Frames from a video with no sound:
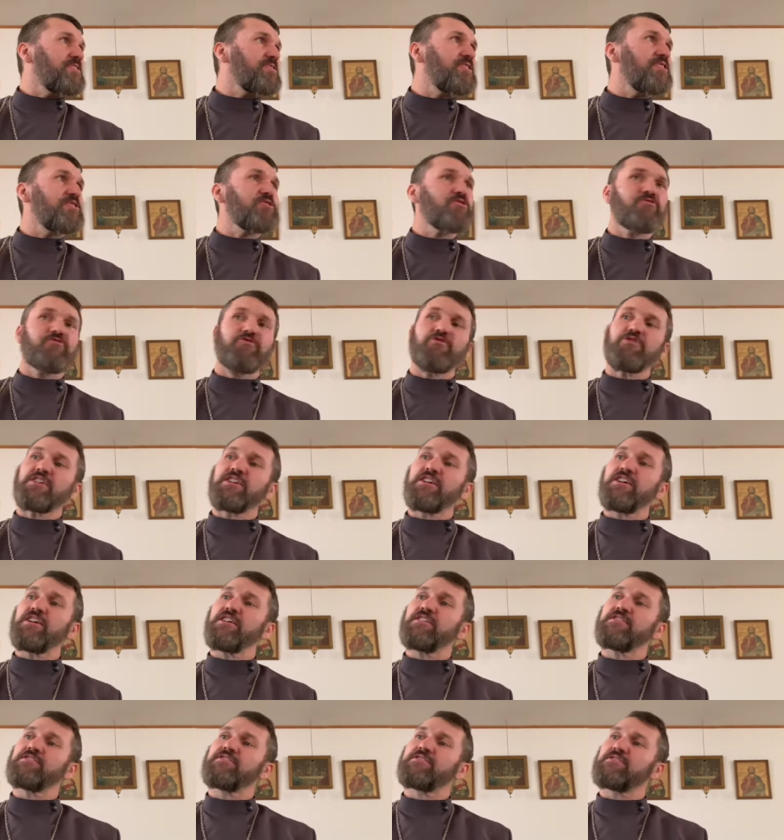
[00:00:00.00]
these are for
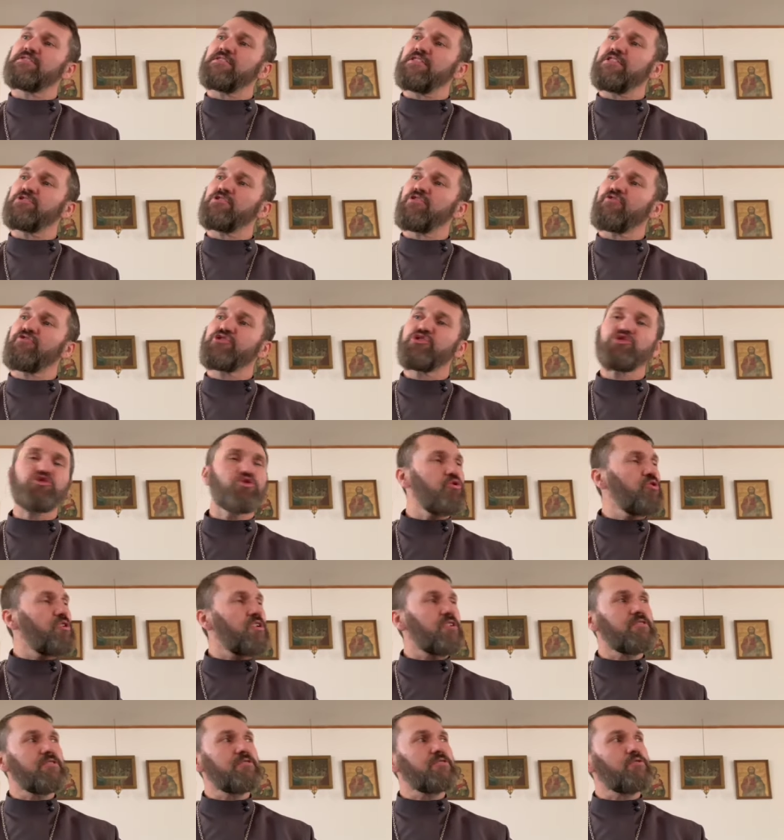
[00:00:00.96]
kids. These are
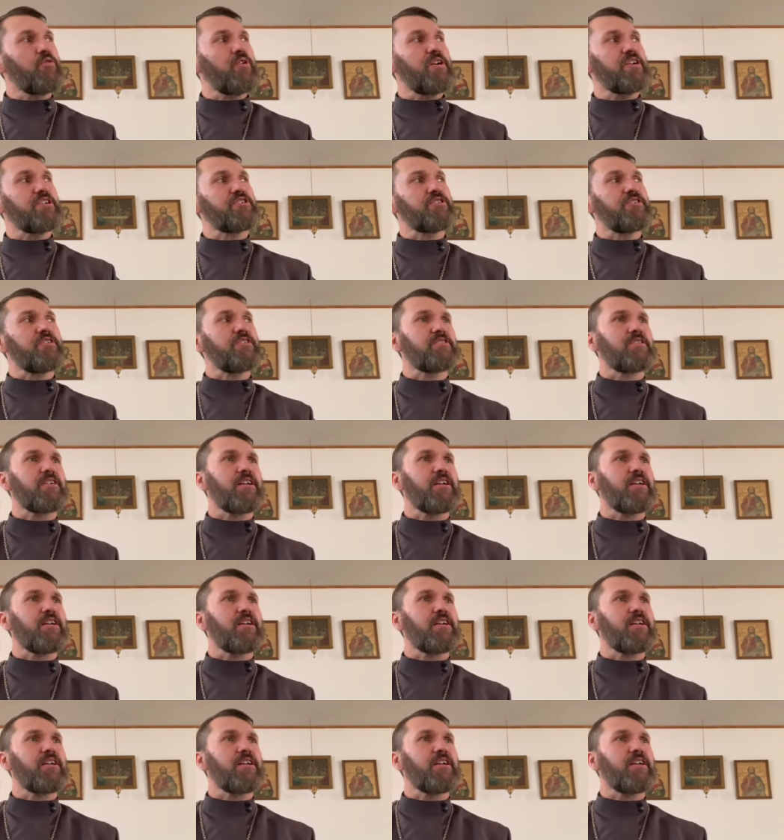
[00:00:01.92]
student questions,